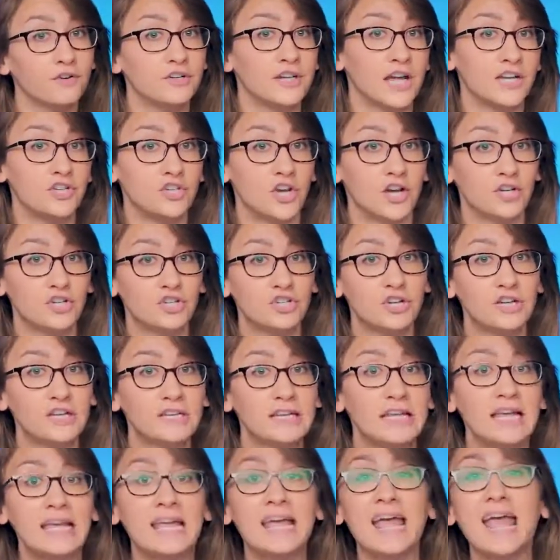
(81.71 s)
for
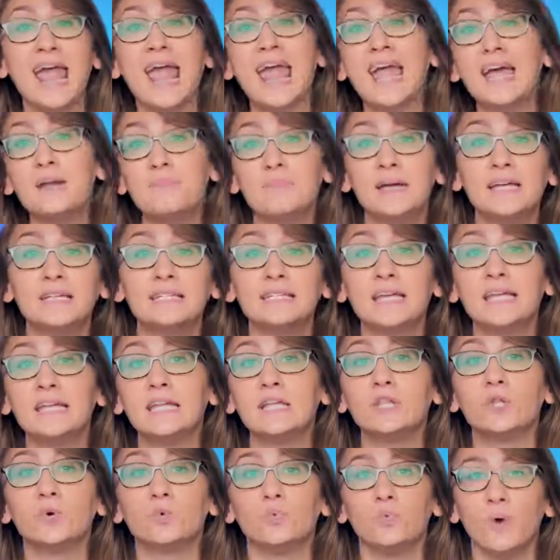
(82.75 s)
digestion and
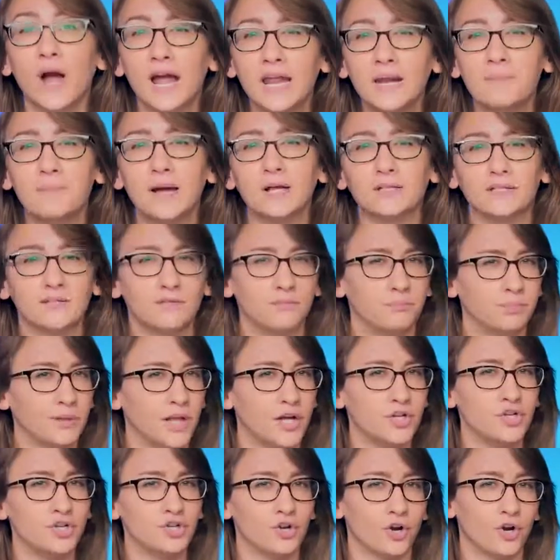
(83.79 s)
maintaining the right amounts of
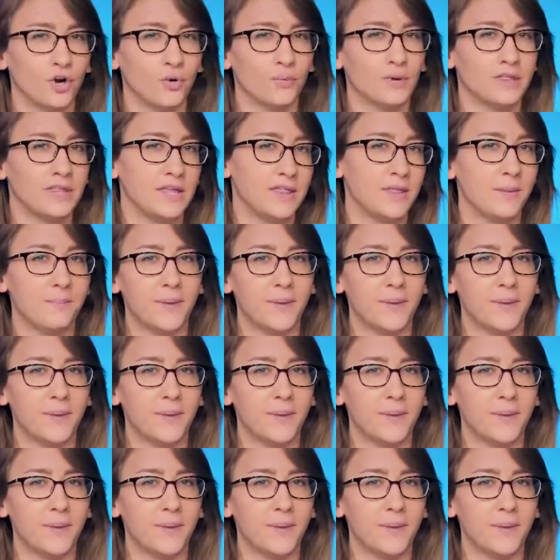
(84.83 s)
blood sugar within